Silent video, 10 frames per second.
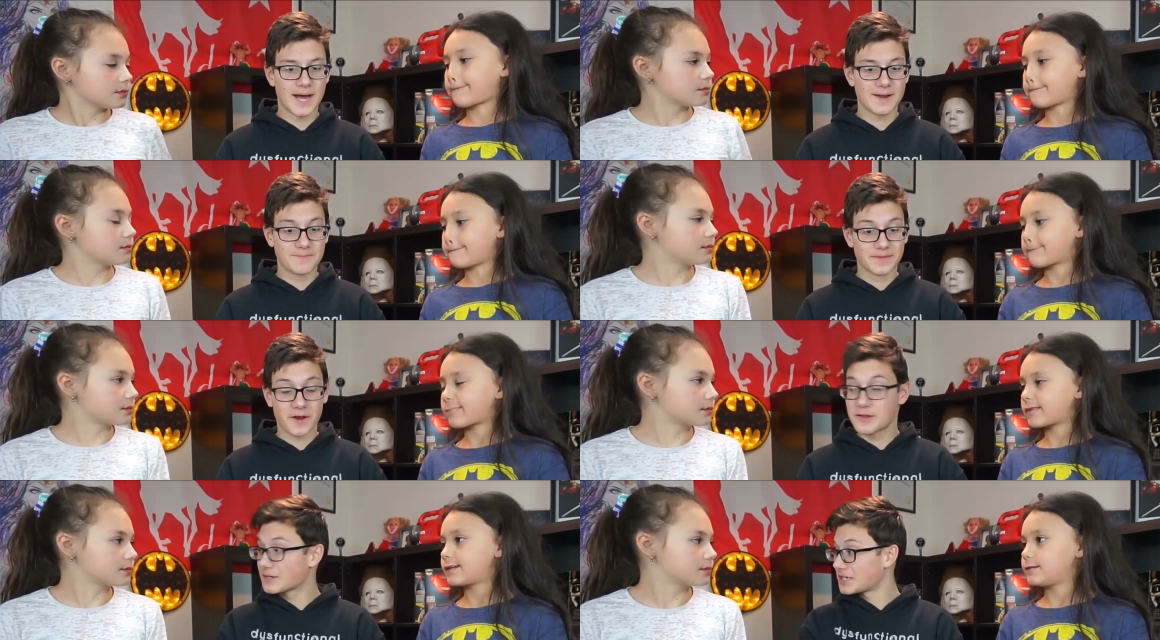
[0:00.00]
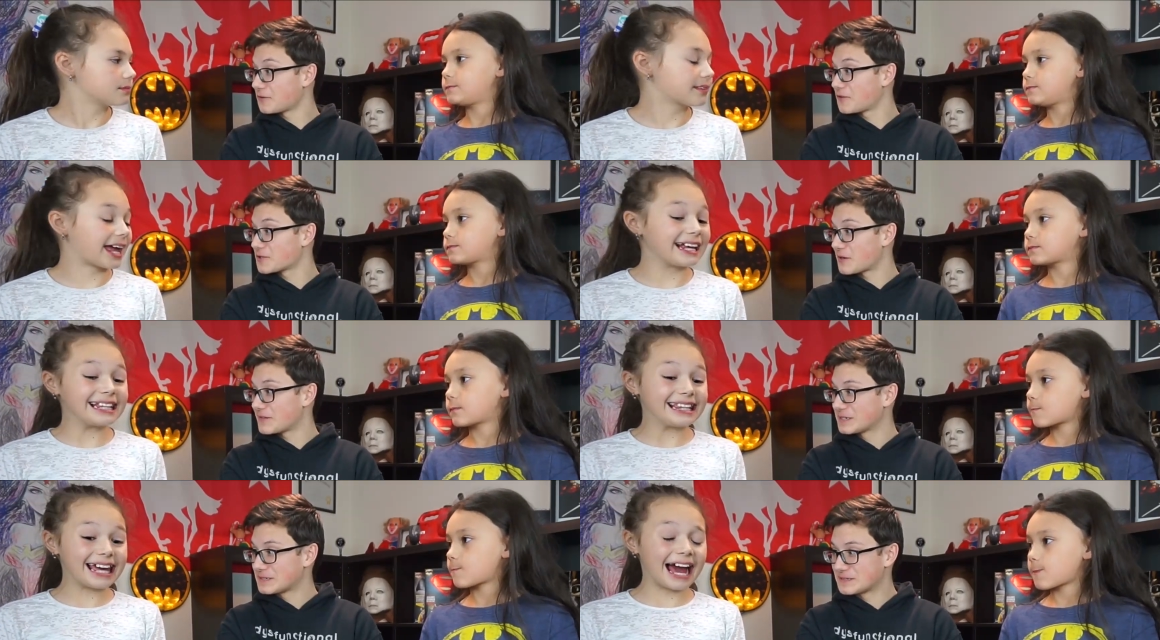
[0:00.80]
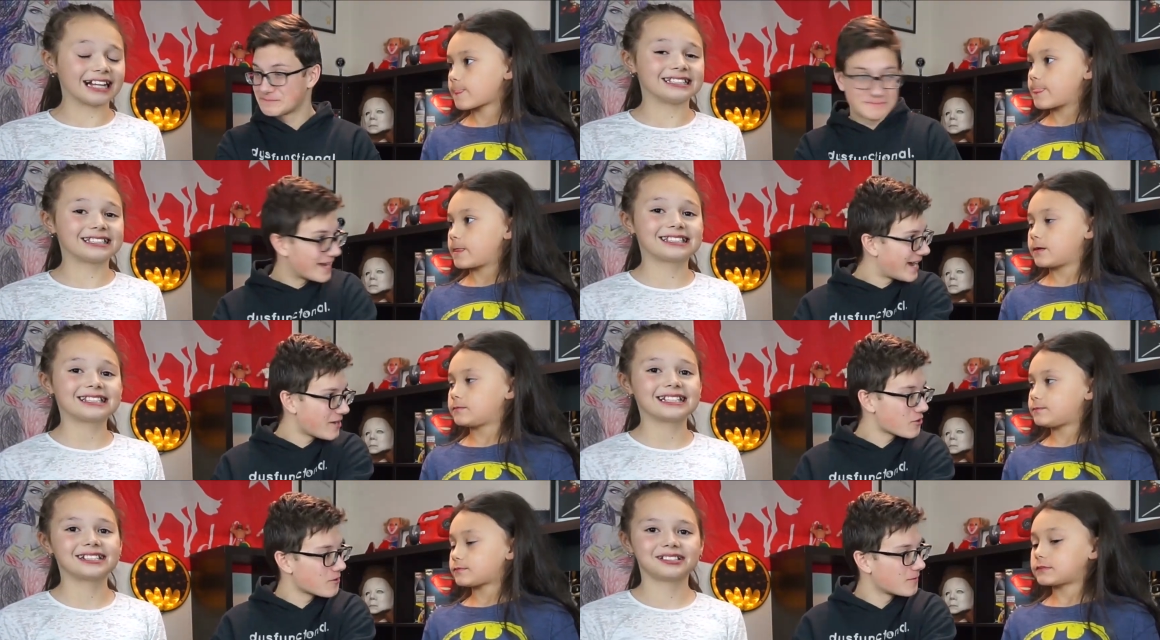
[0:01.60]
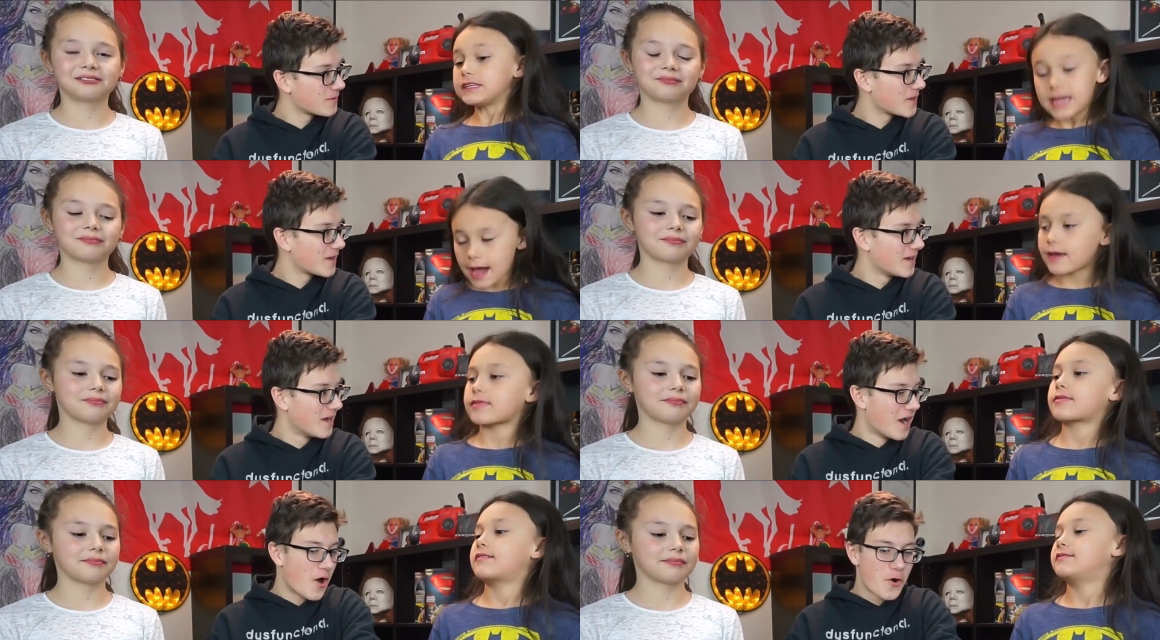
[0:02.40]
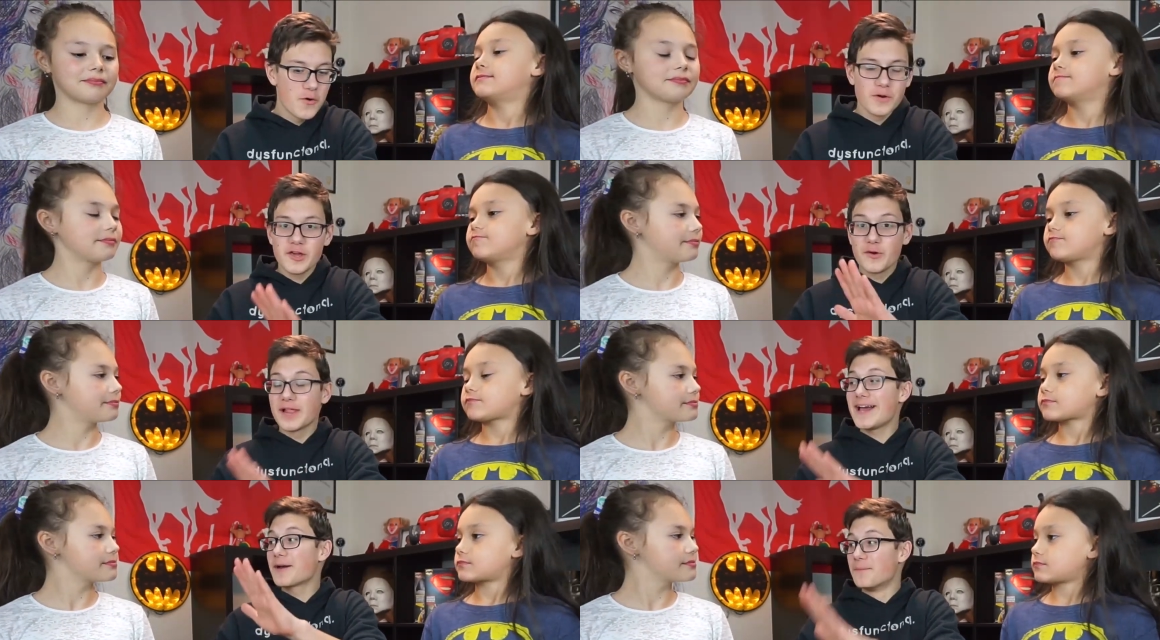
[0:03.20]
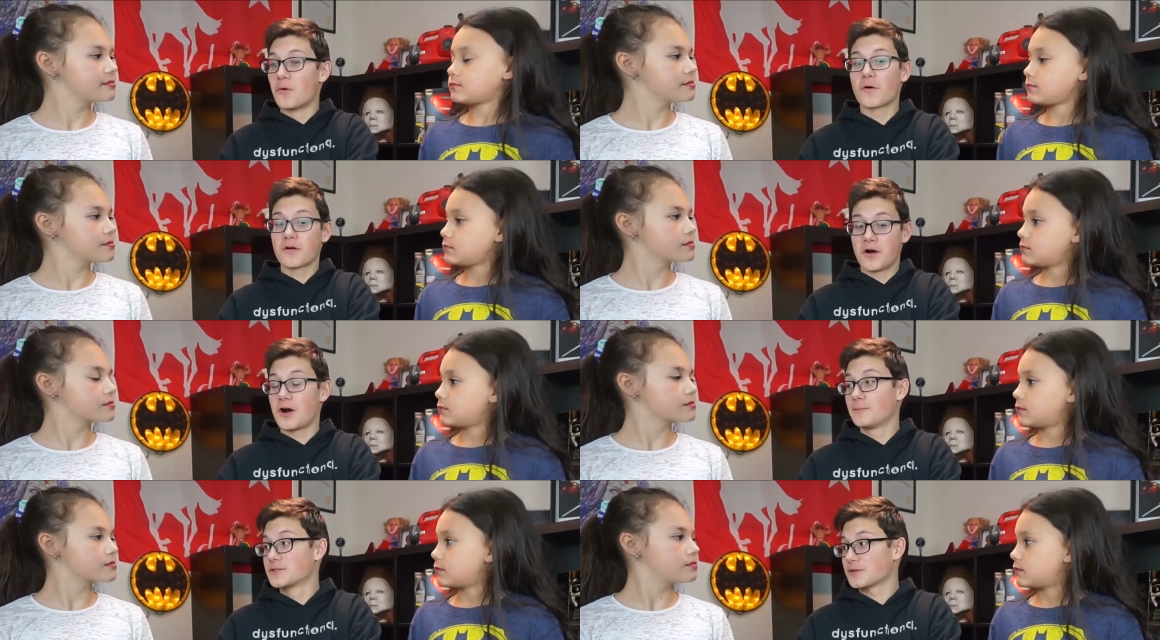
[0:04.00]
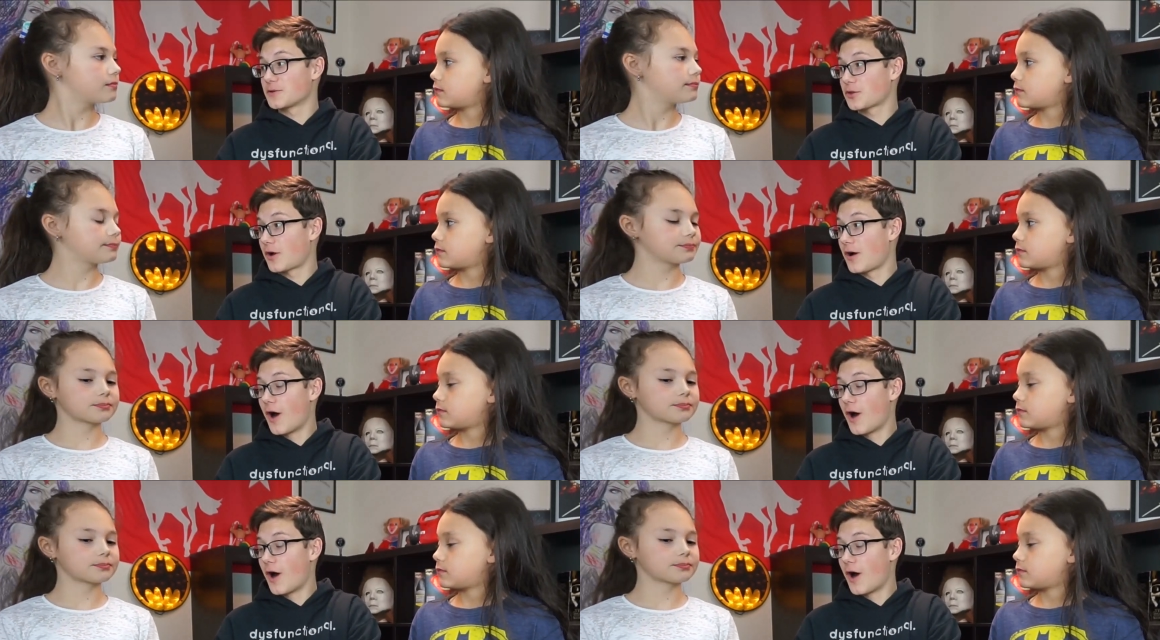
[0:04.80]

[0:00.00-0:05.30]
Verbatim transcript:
Speaker 1: but are you excited for this, Ravyn? Yes. Ash? Yes. Who do you like more, Hobbs or Shaw?